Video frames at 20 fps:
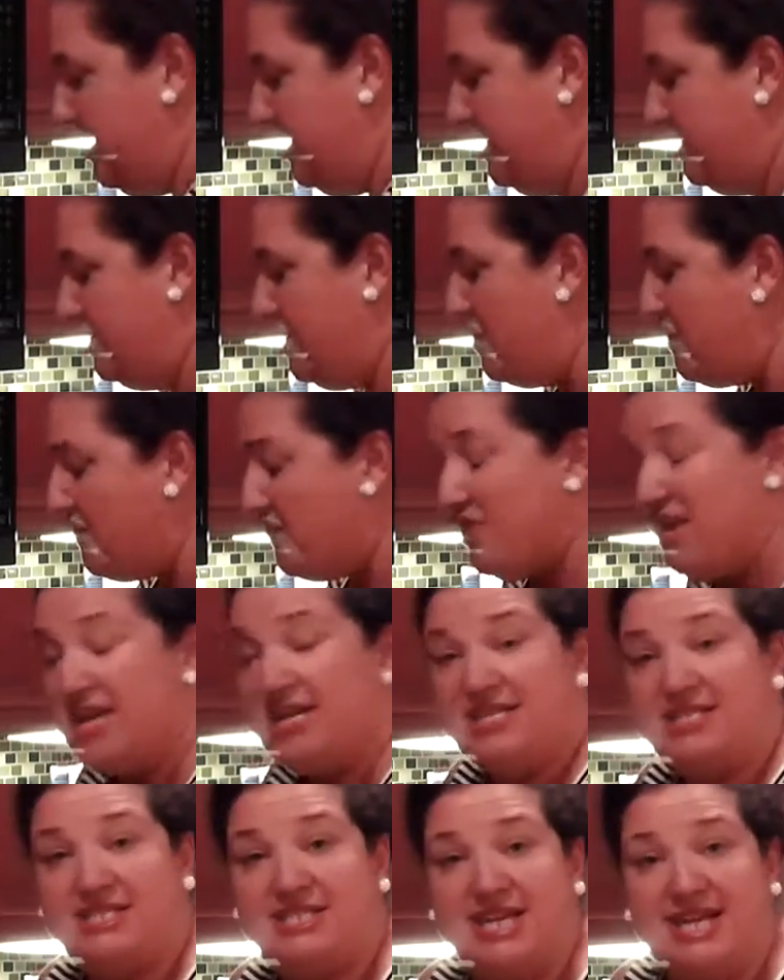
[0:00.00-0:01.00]
Don't forget
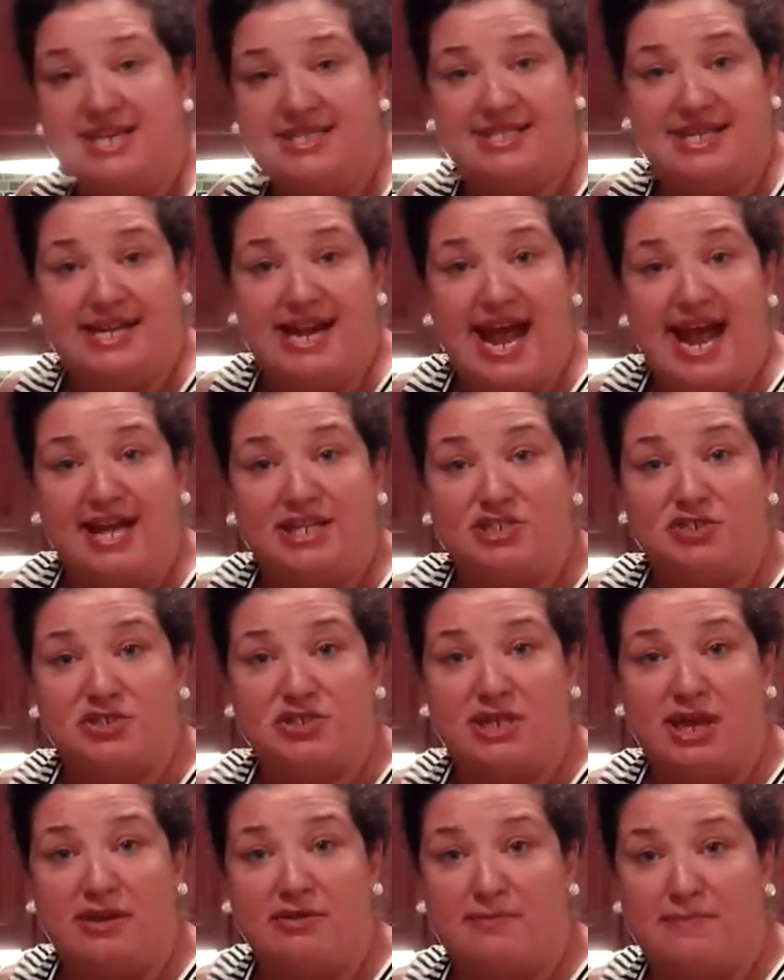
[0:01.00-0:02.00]
to season. Add your
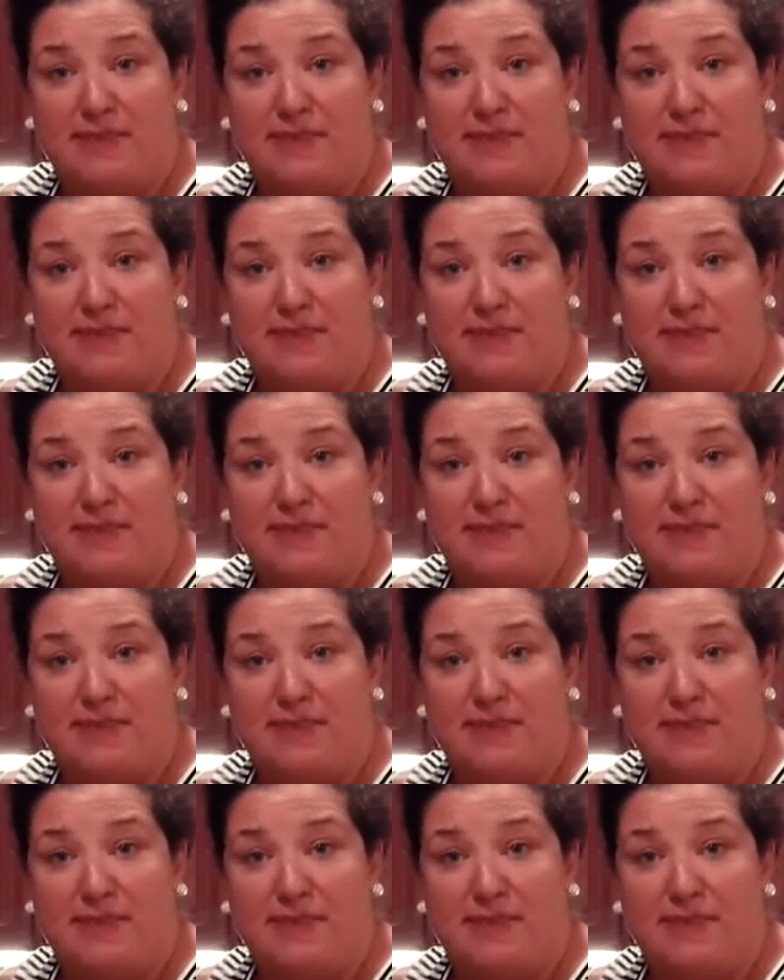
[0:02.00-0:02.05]
salt and